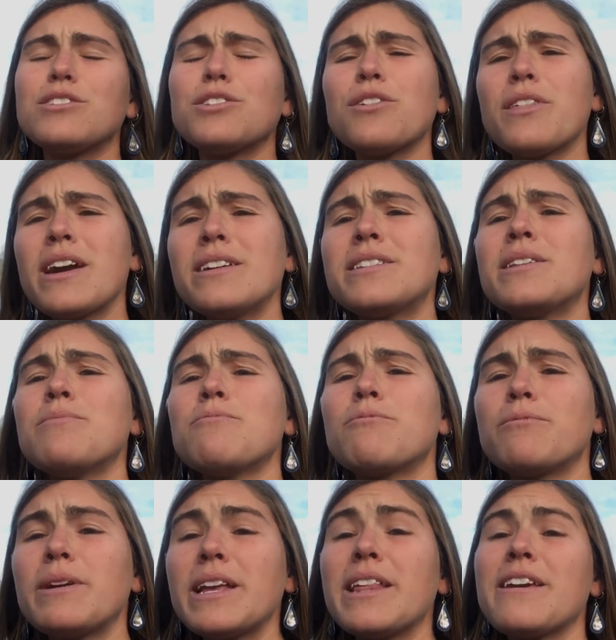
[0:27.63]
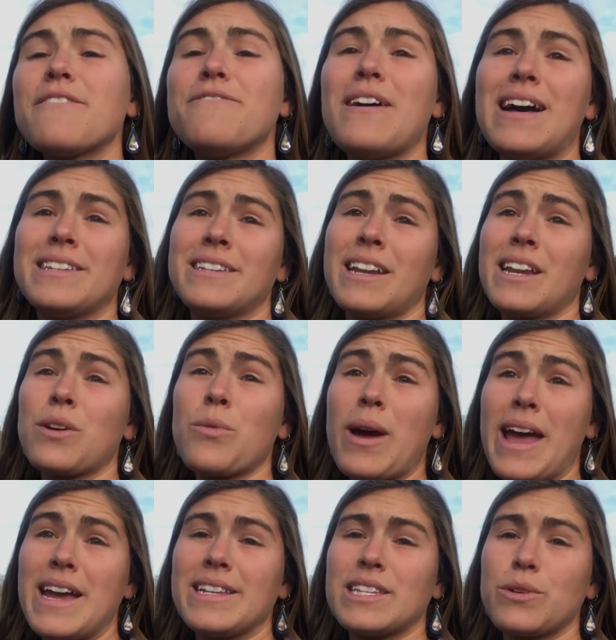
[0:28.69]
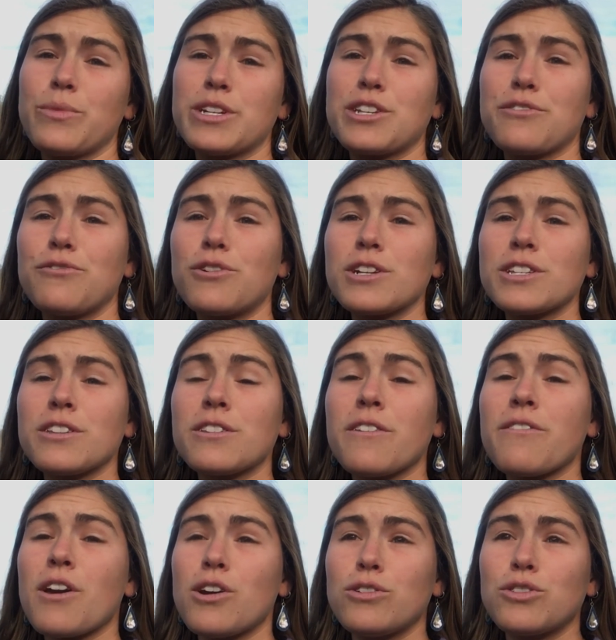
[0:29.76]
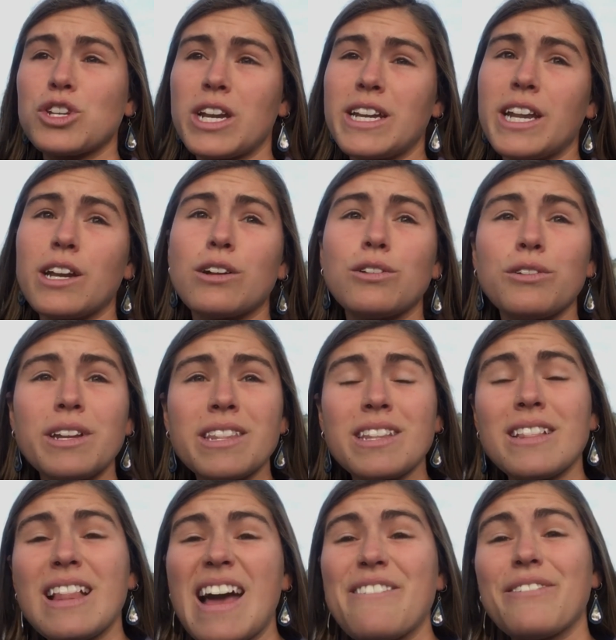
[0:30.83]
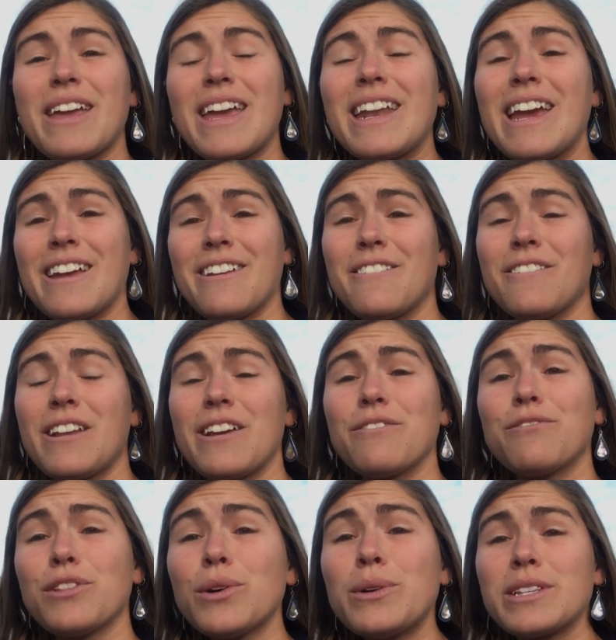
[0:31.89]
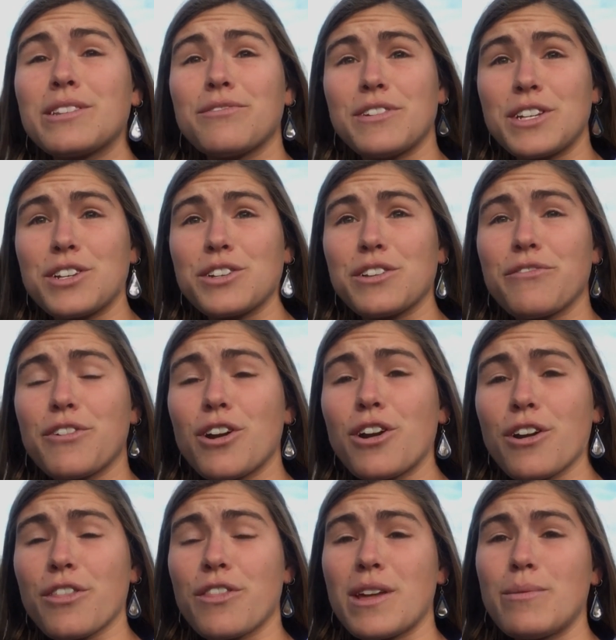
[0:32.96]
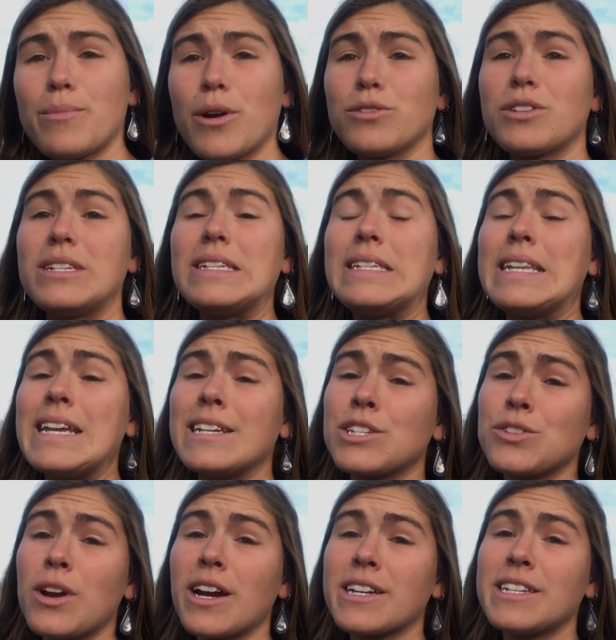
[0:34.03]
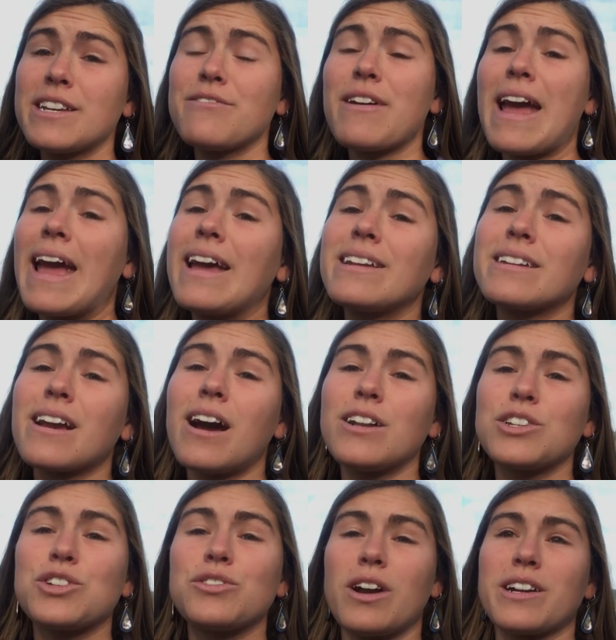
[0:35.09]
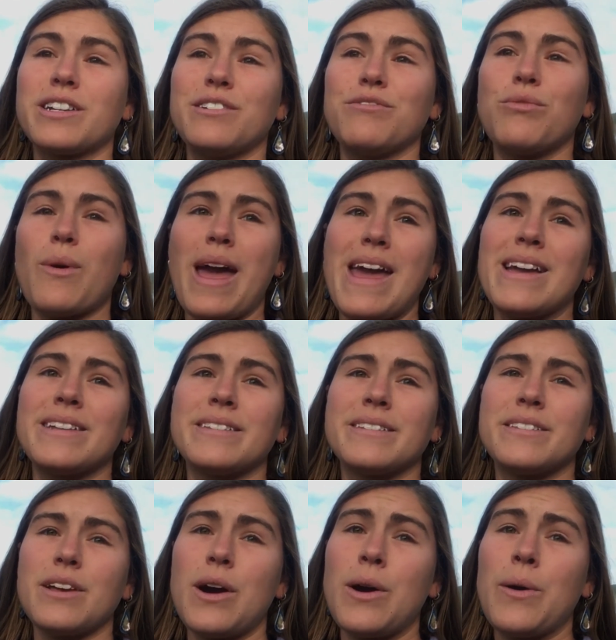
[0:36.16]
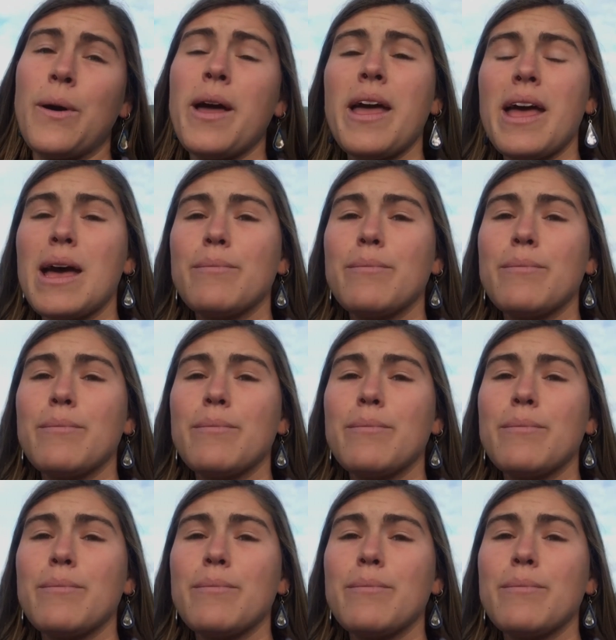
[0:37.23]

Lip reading: So there's some really fascinating ways in which the forces of the ocean, including the life in it, influence features of Earth in both destructive and constructive ways. So